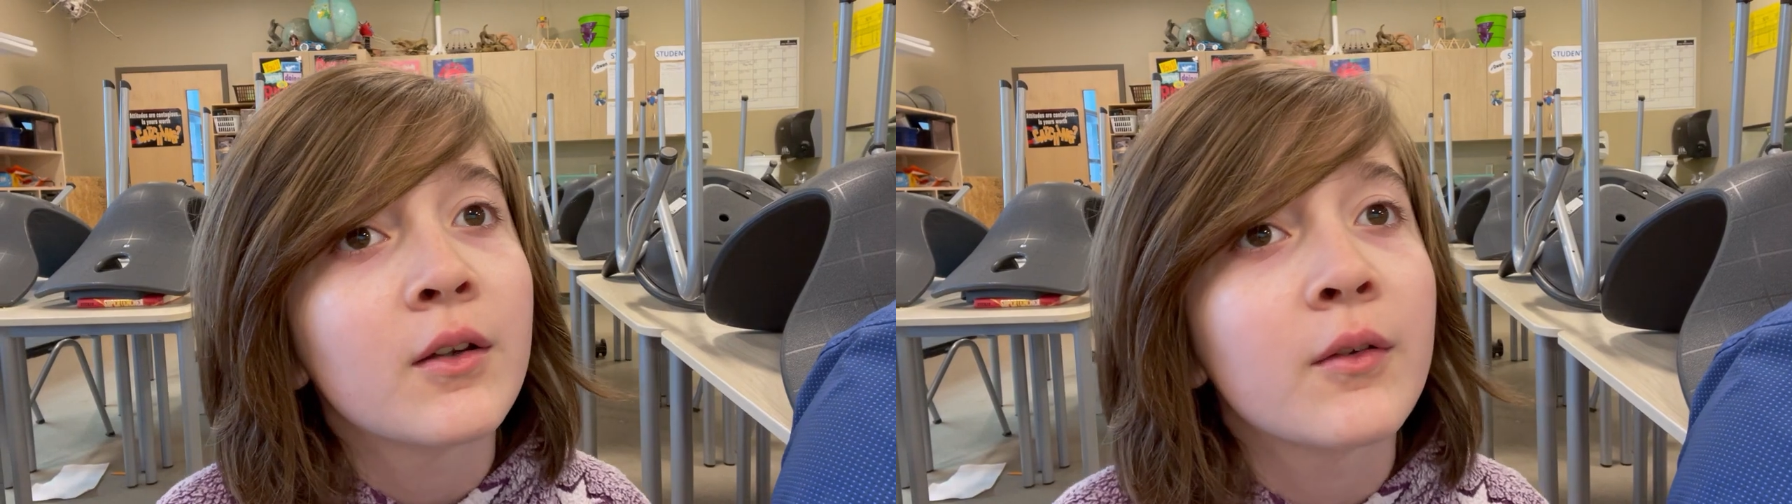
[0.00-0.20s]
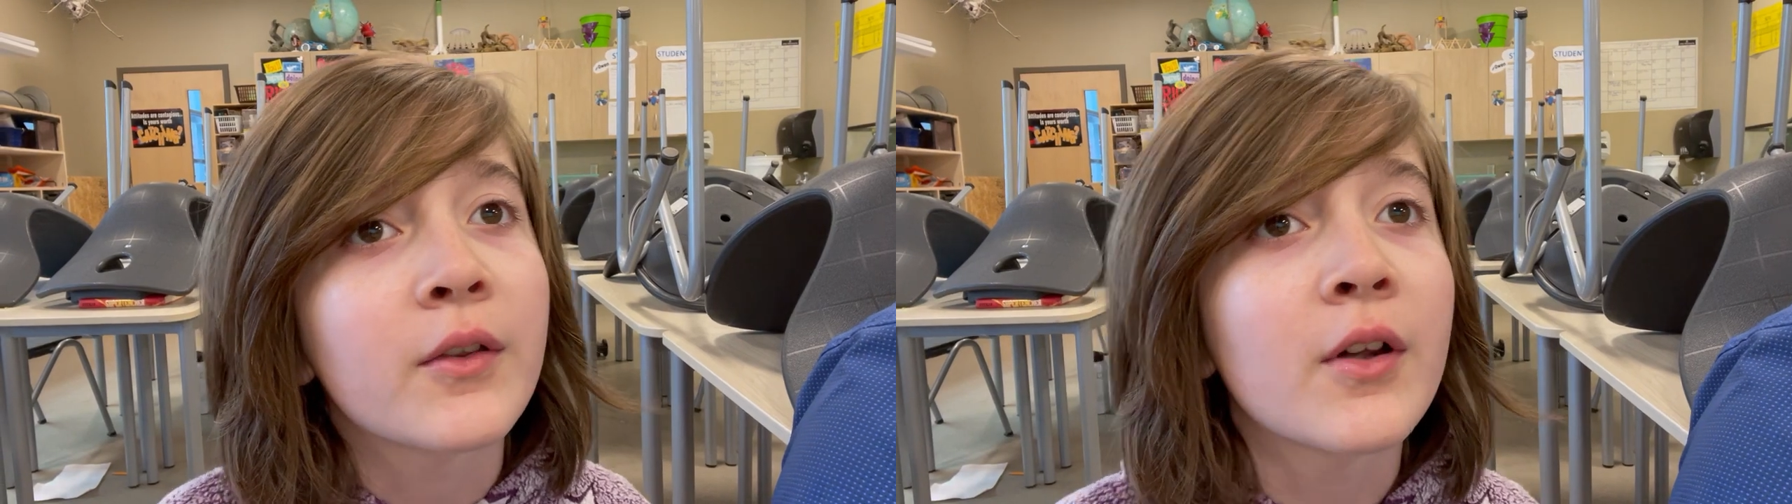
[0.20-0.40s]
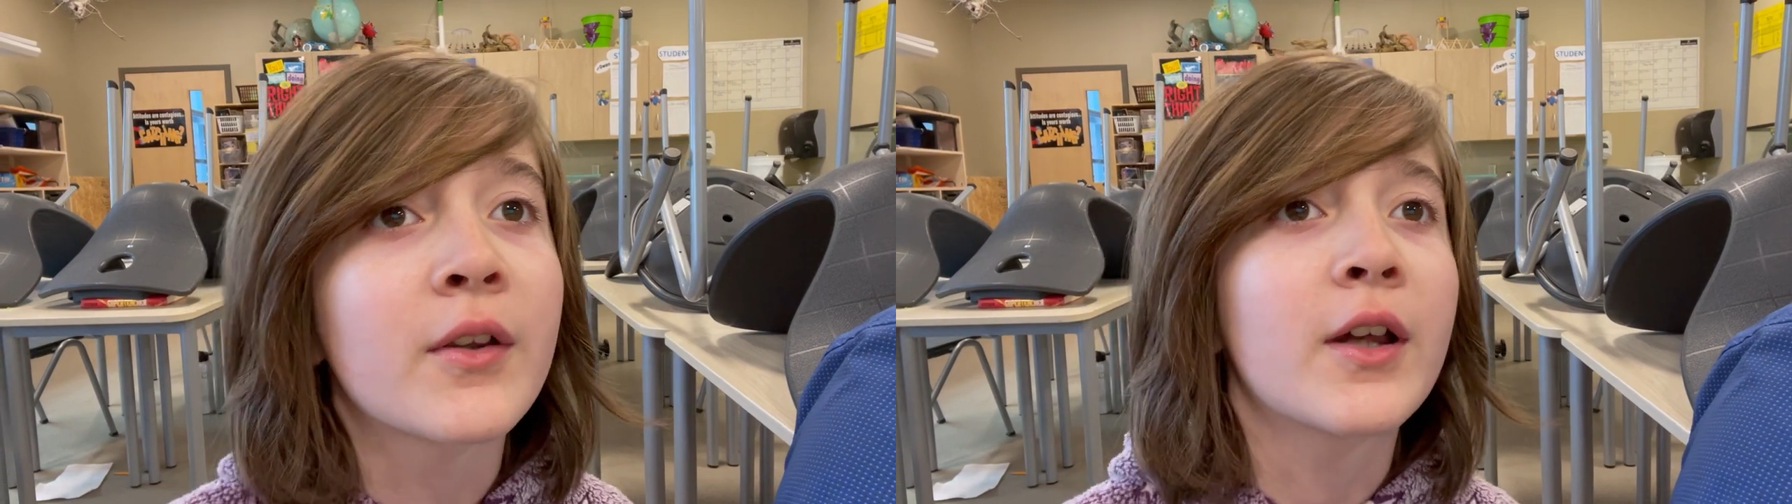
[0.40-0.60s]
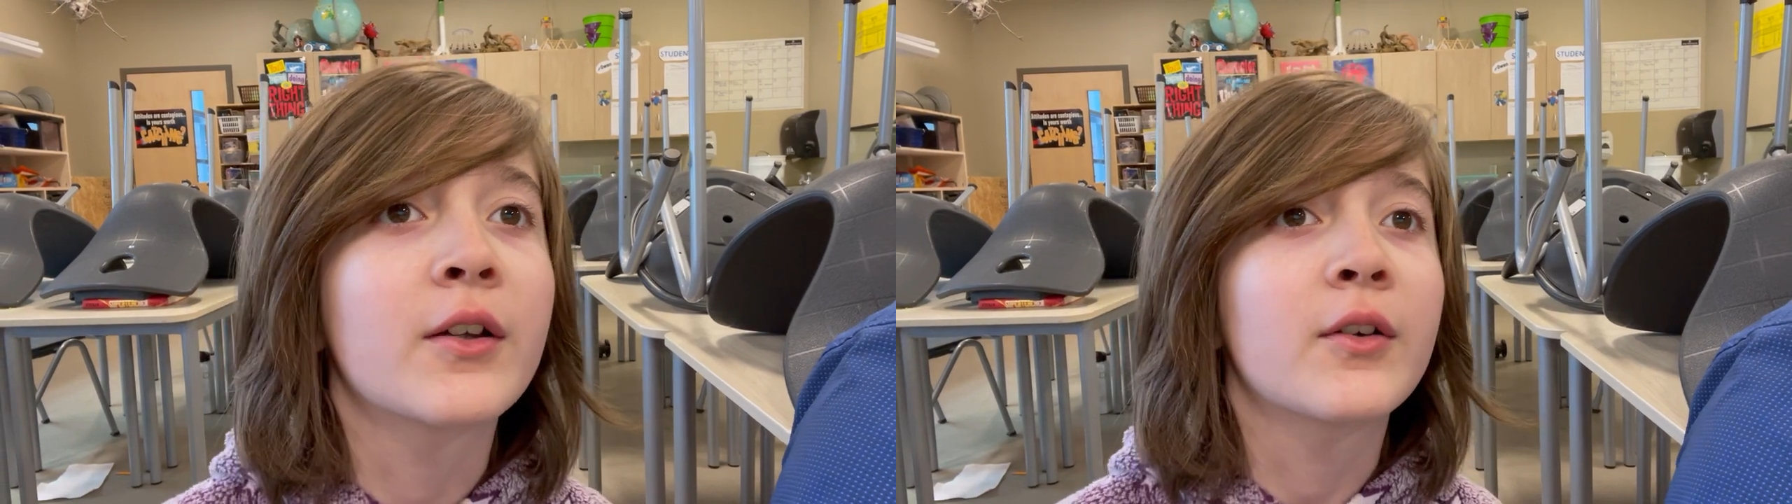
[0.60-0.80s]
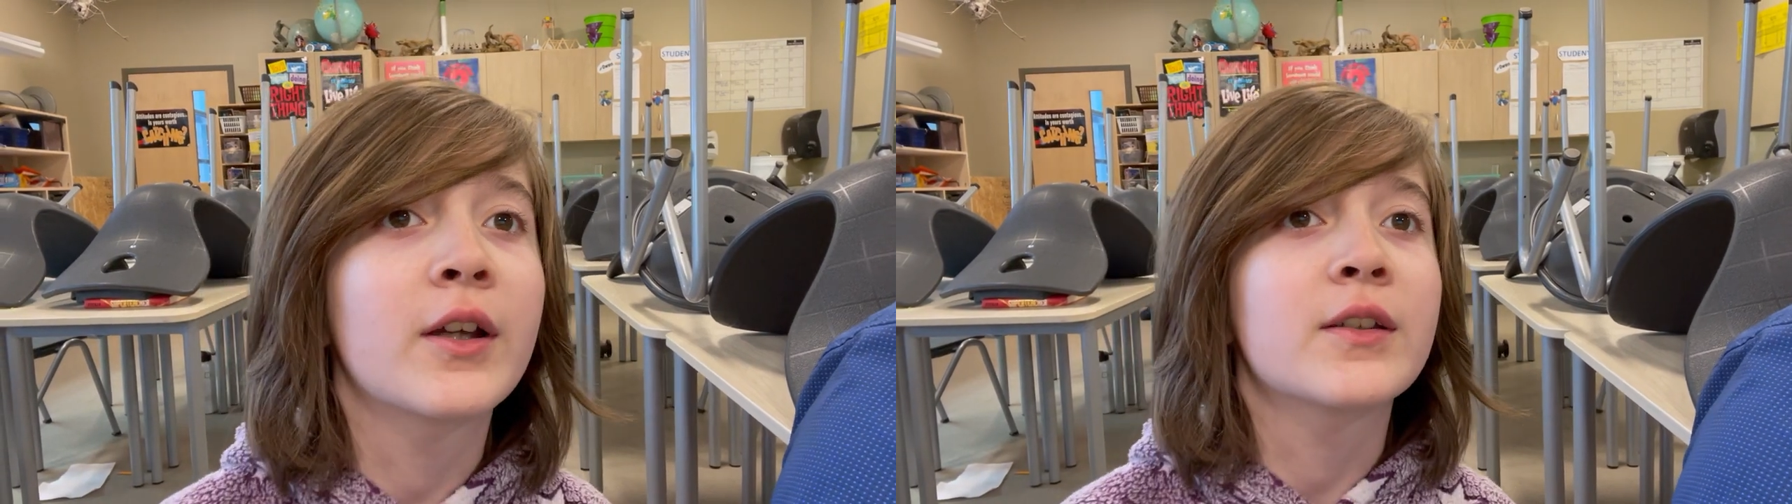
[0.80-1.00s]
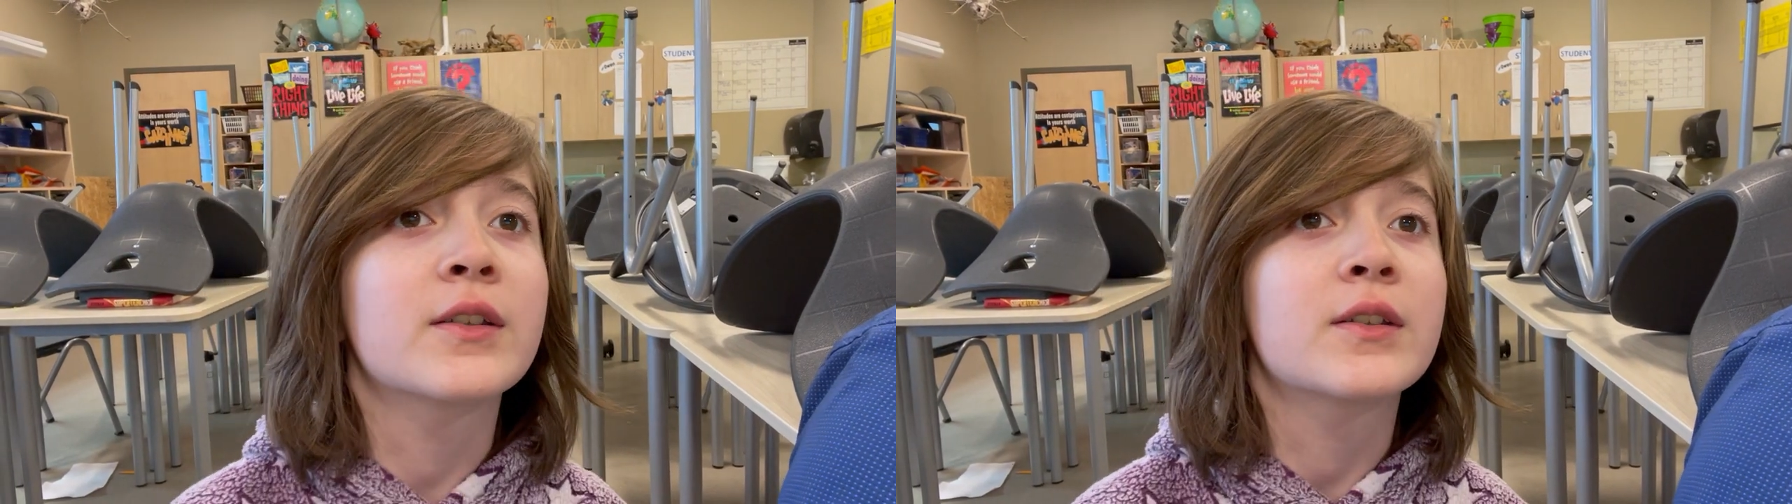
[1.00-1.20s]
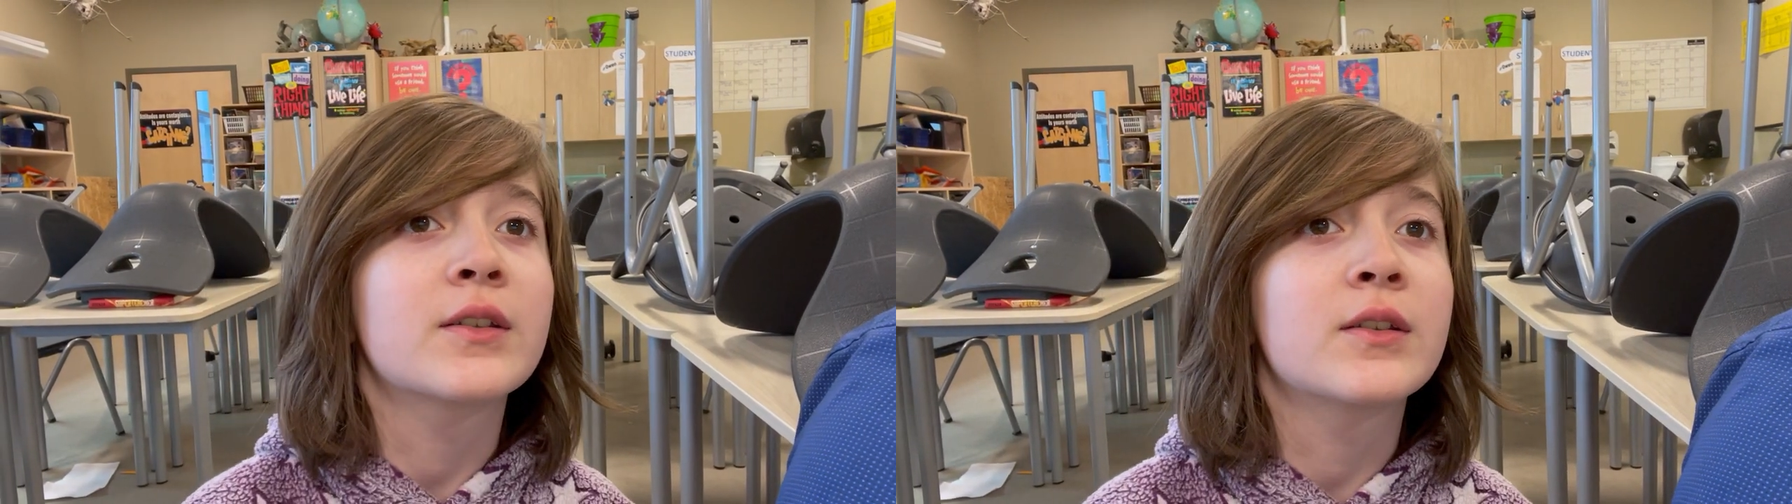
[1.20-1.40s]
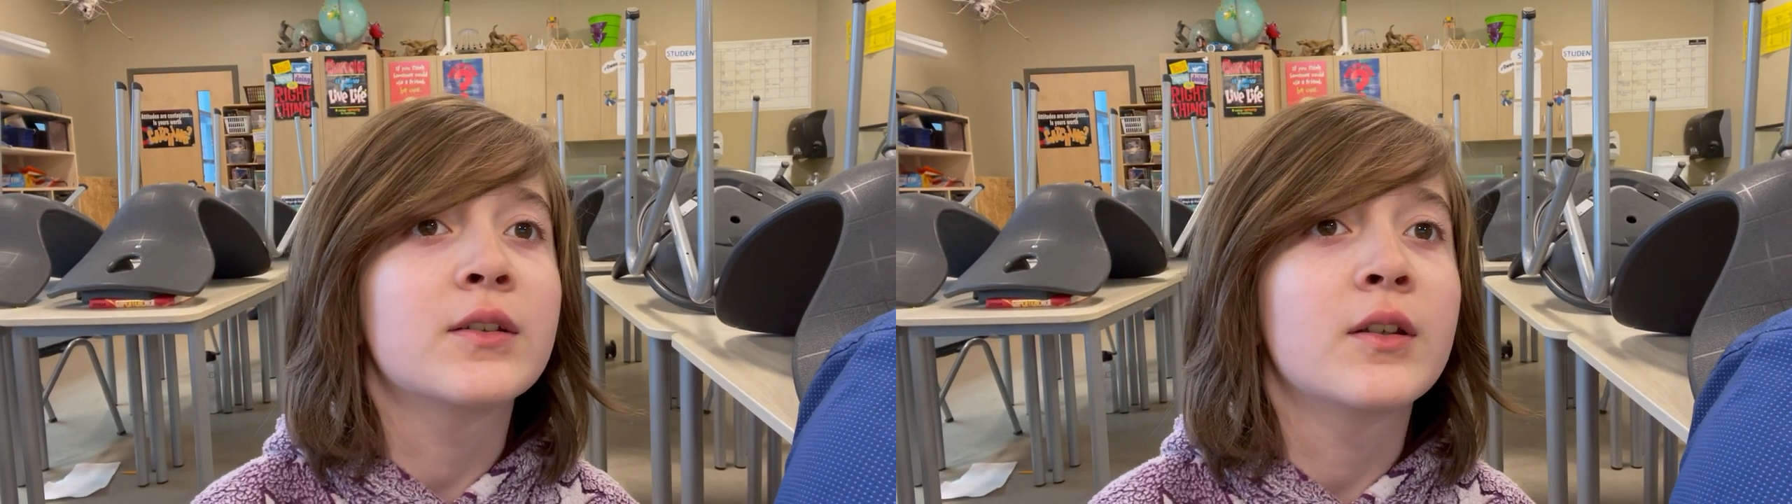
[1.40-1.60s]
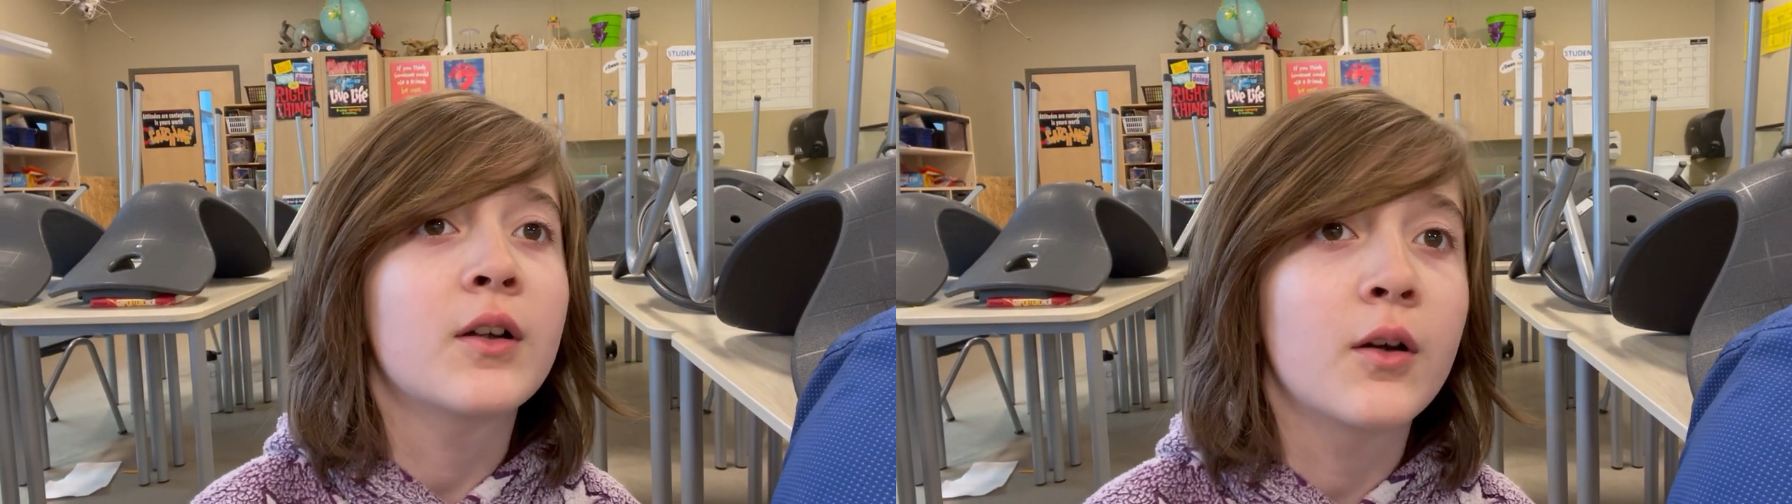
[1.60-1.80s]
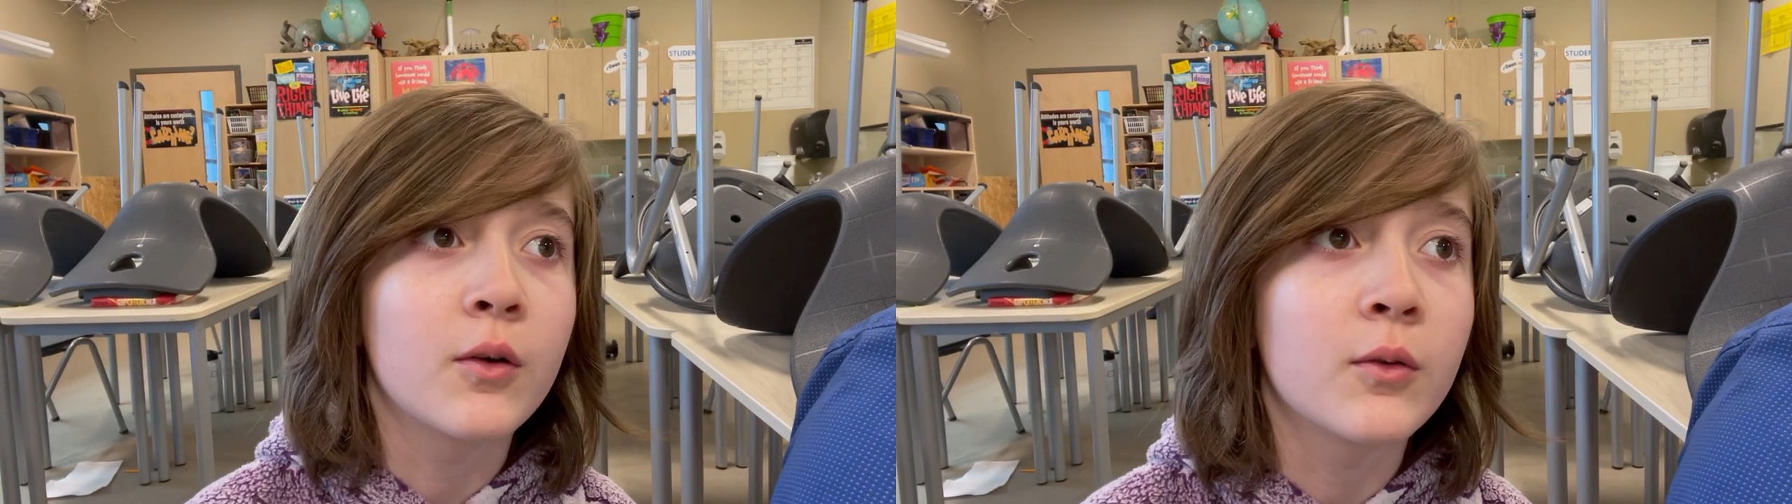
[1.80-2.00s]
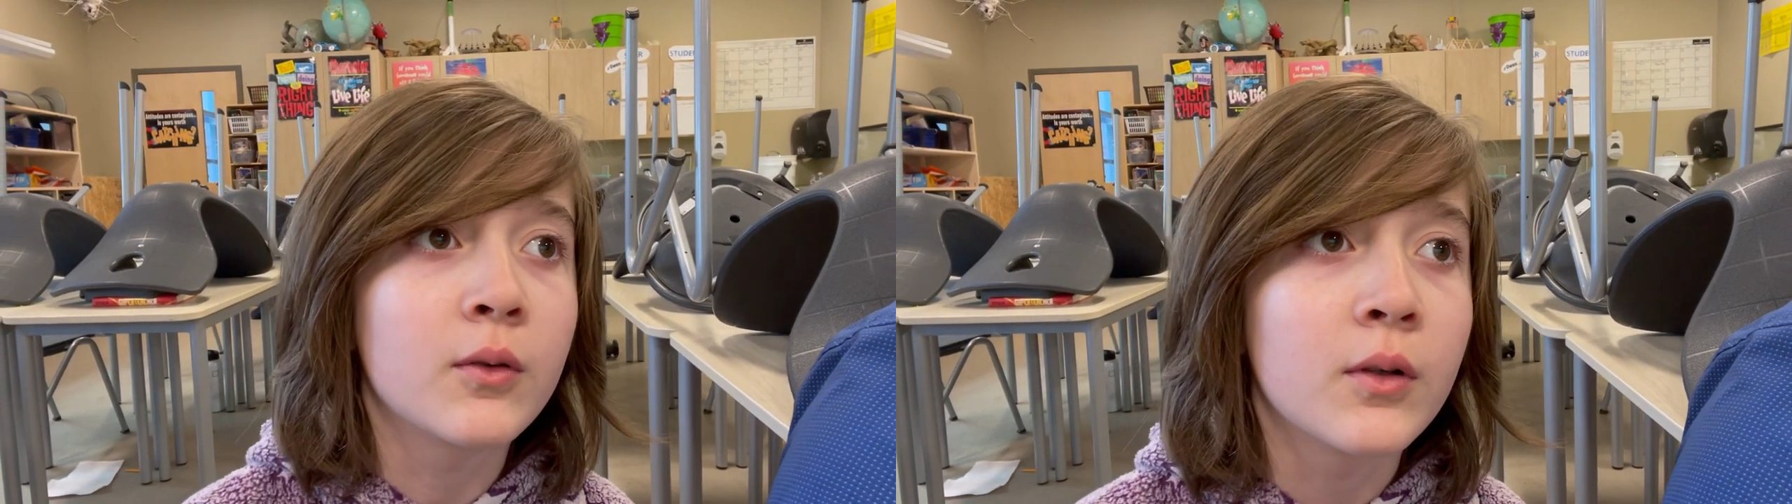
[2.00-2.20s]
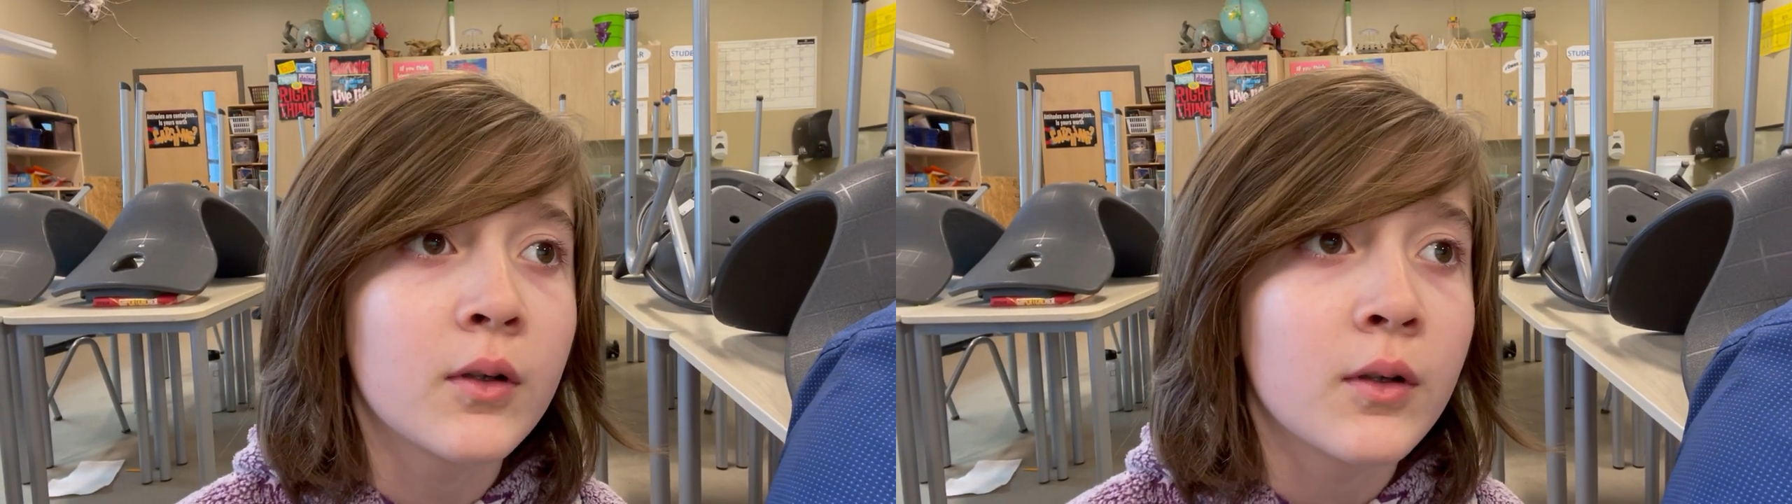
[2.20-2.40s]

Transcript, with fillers: with all that great snow